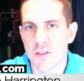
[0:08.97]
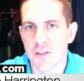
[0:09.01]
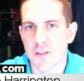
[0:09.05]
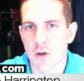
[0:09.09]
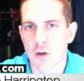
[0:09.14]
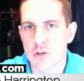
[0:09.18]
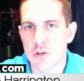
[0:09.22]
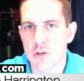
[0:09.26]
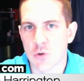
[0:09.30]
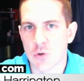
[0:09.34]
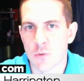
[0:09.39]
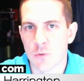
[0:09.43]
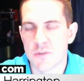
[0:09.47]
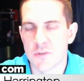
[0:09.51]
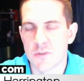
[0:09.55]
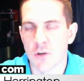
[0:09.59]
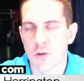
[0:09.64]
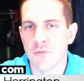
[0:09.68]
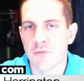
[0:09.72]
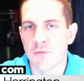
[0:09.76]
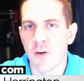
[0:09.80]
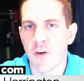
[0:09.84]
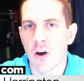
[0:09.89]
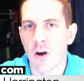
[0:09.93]
thunderstorms so
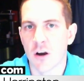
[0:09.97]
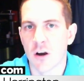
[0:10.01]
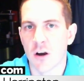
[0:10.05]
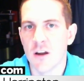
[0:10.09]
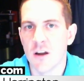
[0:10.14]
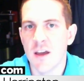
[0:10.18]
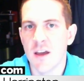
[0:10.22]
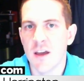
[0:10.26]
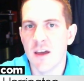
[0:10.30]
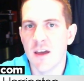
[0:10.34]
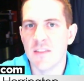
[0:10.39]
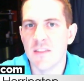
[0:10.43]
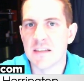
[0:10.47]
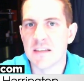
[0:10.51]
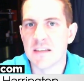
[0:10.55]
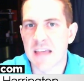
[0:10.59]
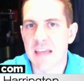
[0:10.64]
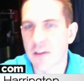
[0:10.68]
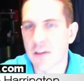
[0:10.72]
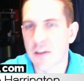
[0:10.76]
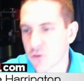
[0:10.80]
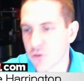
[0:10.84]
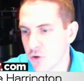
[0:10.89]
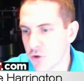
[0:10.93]
far this
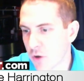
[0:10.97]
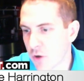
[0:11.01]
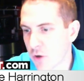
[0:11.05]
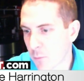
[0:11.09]
afternoon.